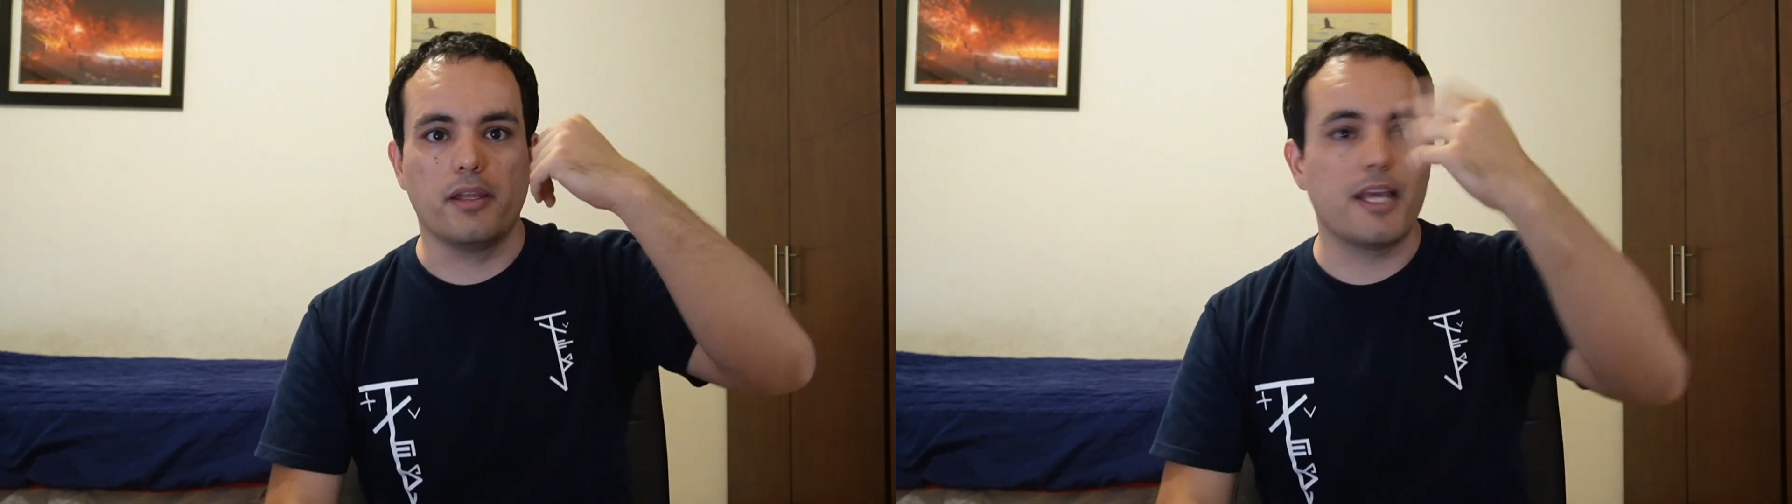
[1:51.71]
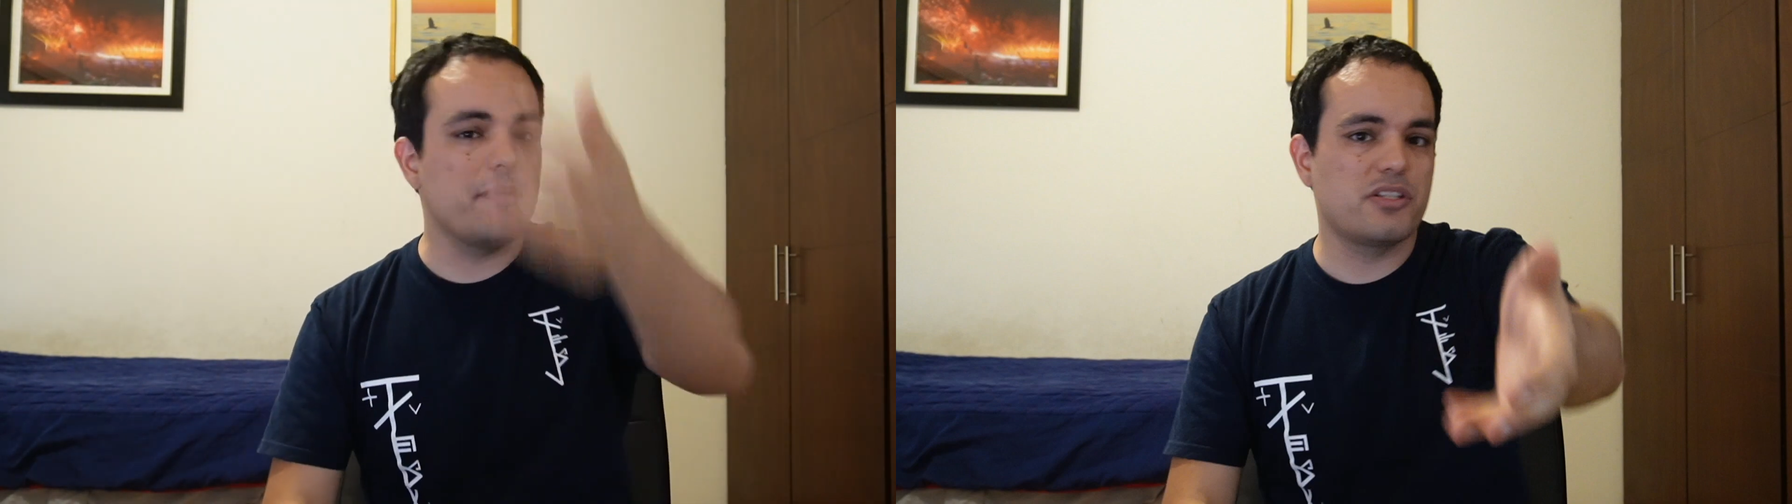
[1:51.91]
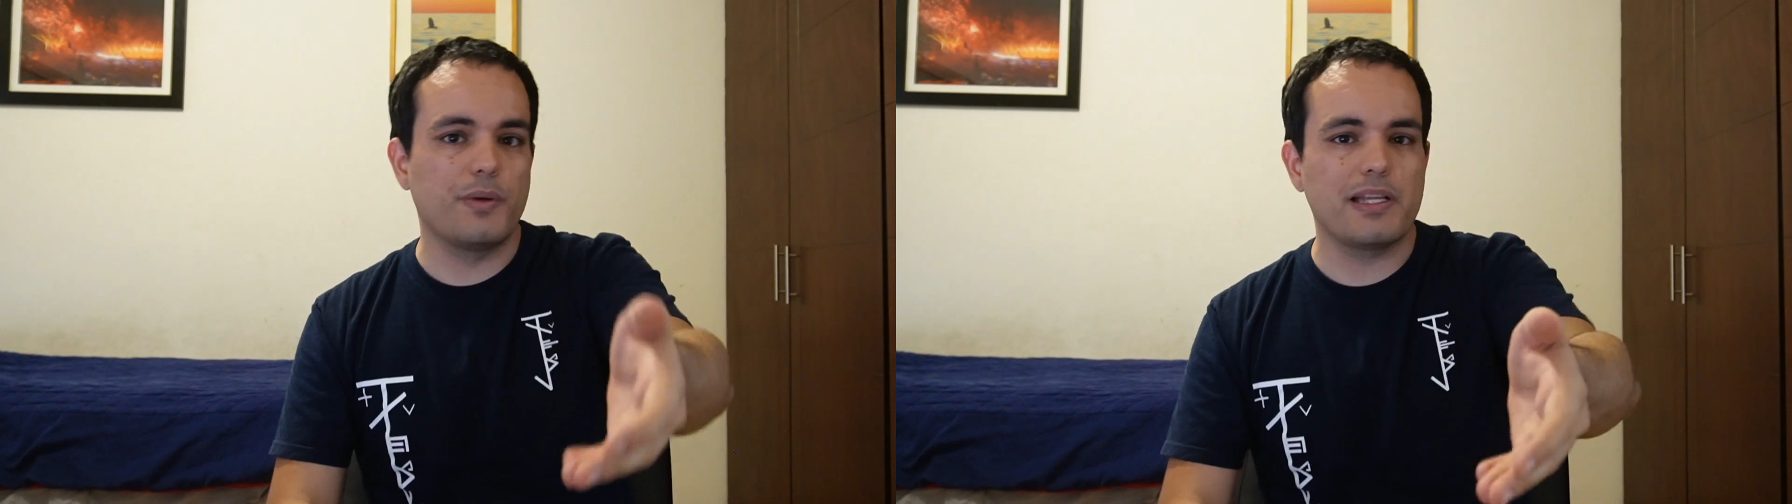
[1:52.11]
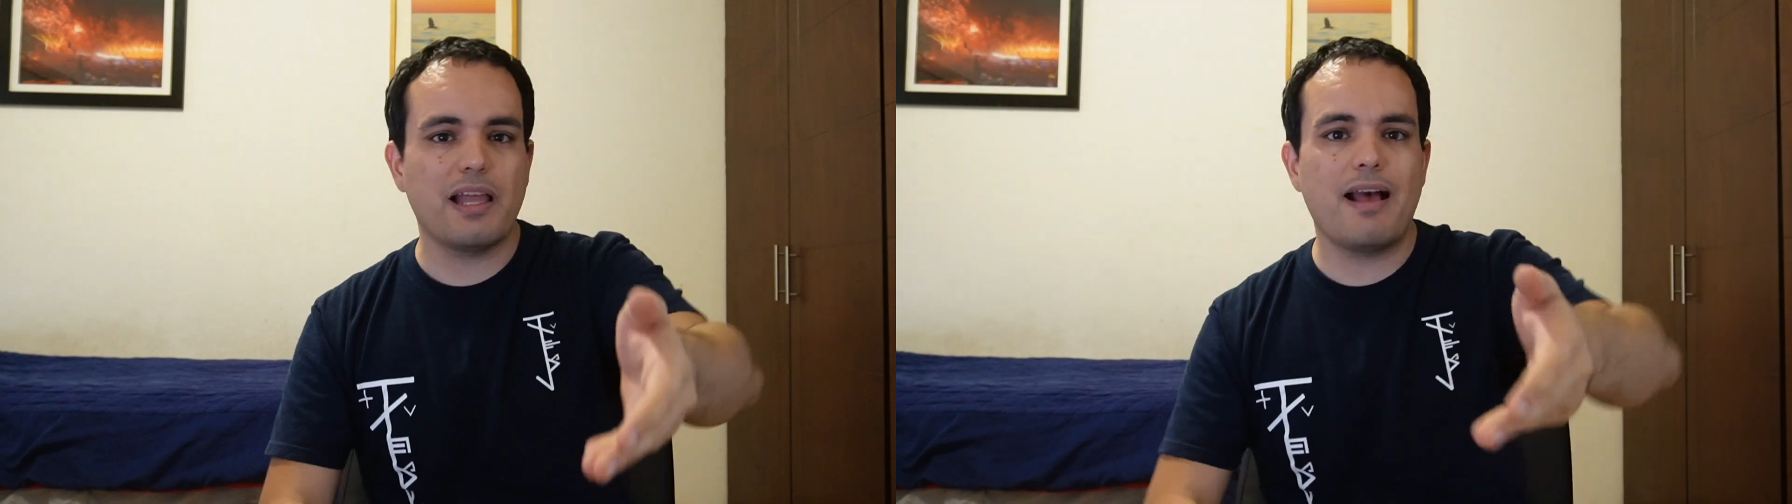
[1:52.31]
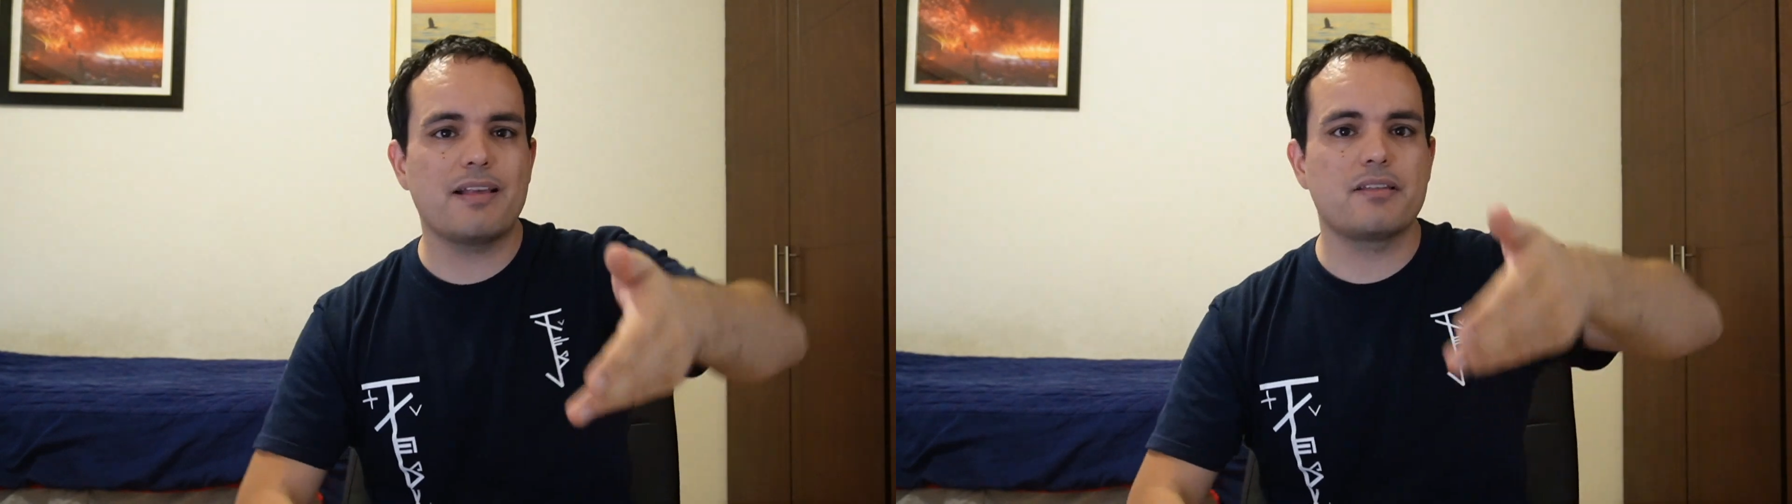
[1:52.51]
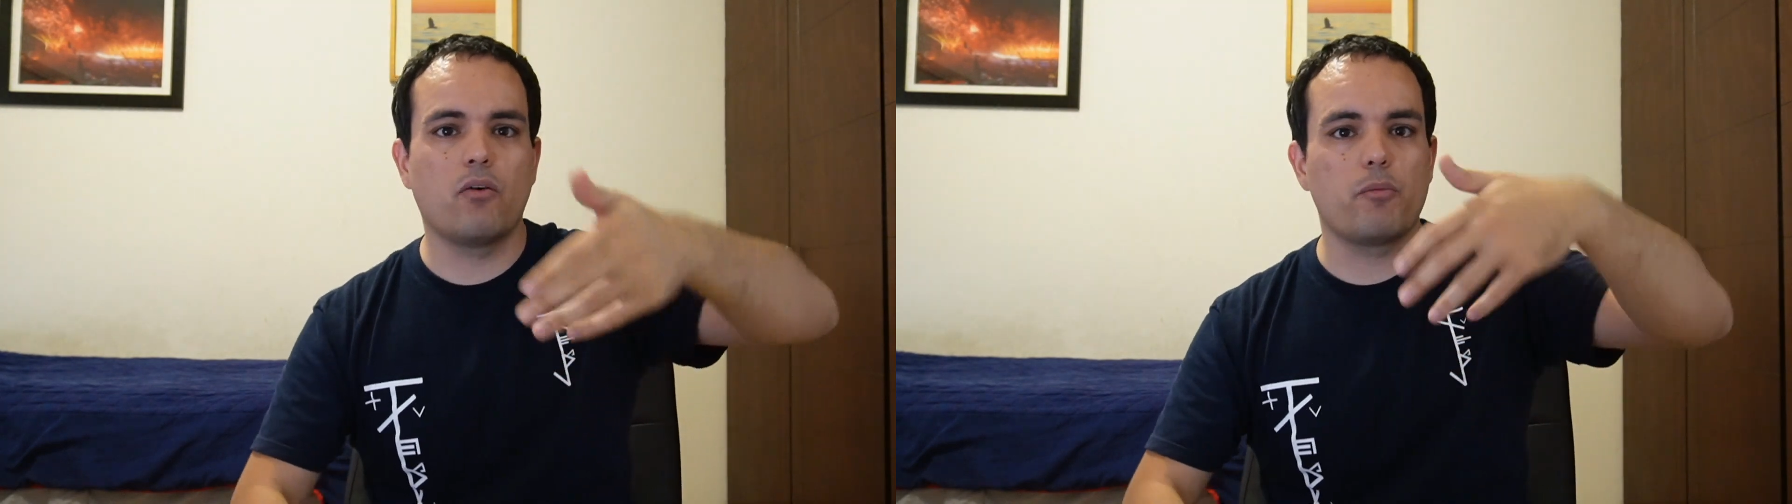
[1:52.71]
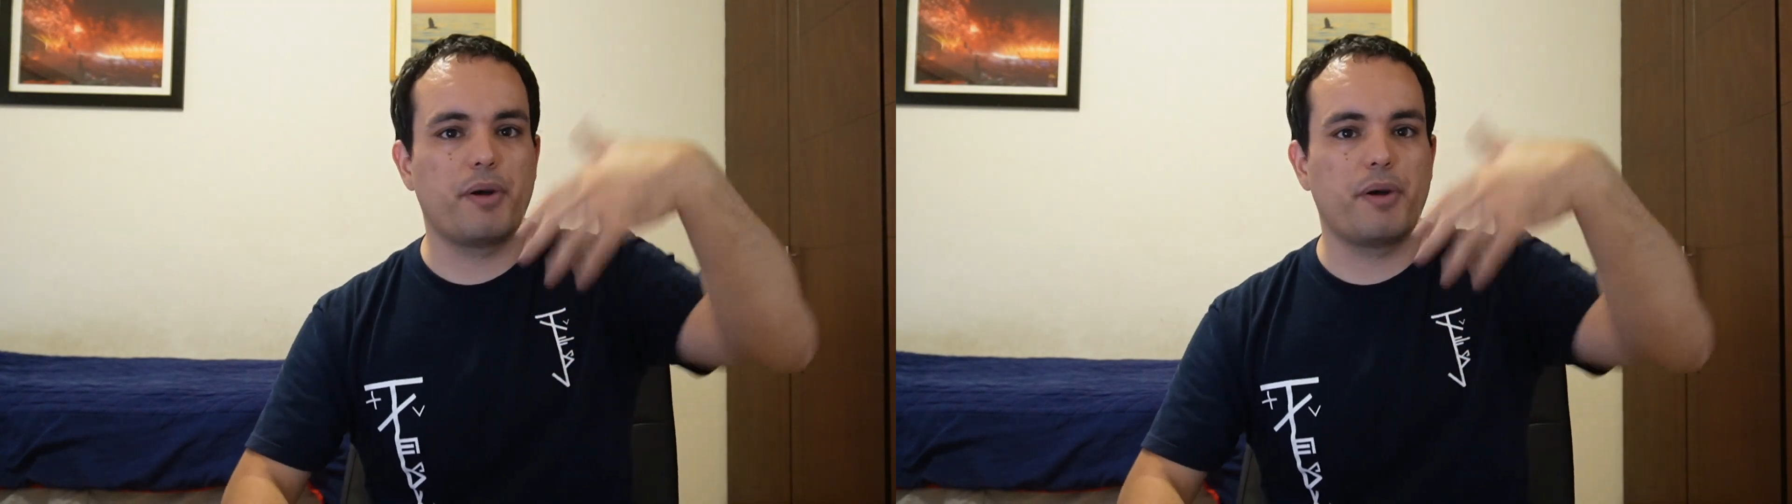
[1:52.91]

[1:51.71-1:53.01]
chemistry class or